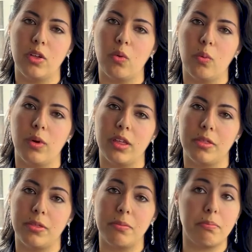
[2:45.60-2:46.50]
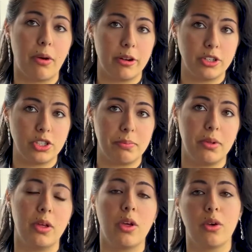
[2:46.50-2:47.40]
with partnership
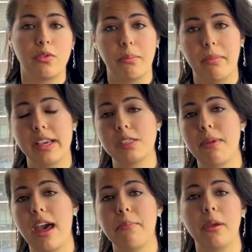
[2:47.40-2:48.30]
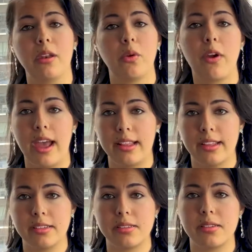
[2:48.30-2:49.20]
from MazeMap, Indoor
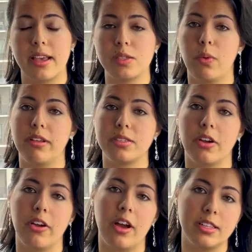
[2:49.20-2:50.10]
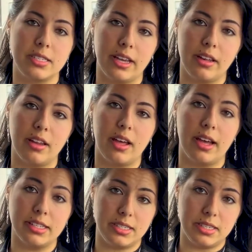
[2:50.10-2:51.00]
Atlas, as well as our on-site
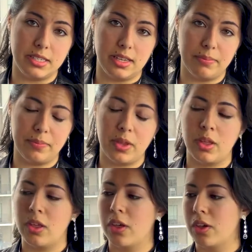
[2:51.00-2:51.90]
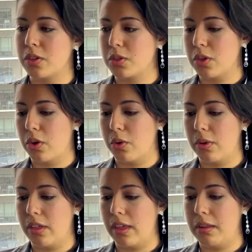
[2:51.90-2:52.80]
IT team. So
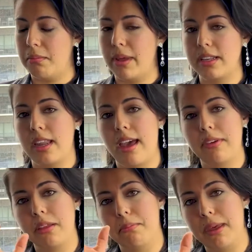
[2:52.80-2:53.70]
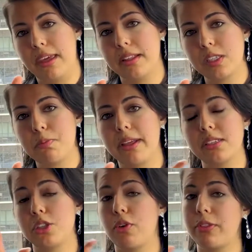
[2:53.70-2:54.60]
it meant having beacons
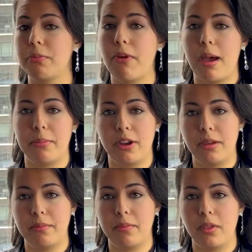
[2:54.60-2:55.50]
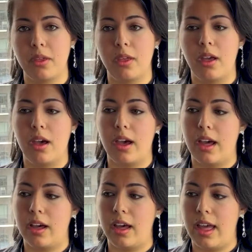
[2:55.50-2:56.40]
placed throughout the property
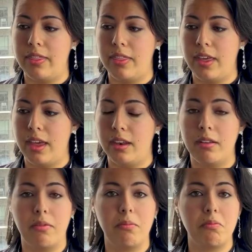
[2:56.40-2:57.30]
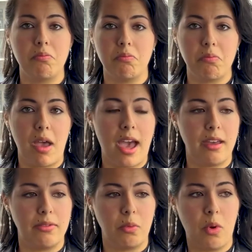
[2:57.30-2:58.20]
and then
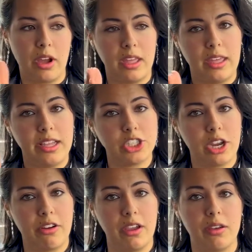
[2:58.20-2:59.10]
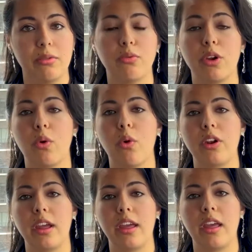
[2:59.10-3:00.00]
walking each area,
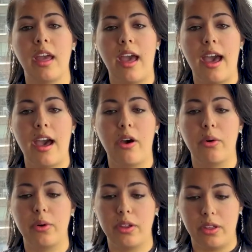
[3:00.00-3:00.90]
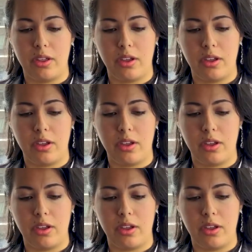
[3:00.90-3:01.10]
recording how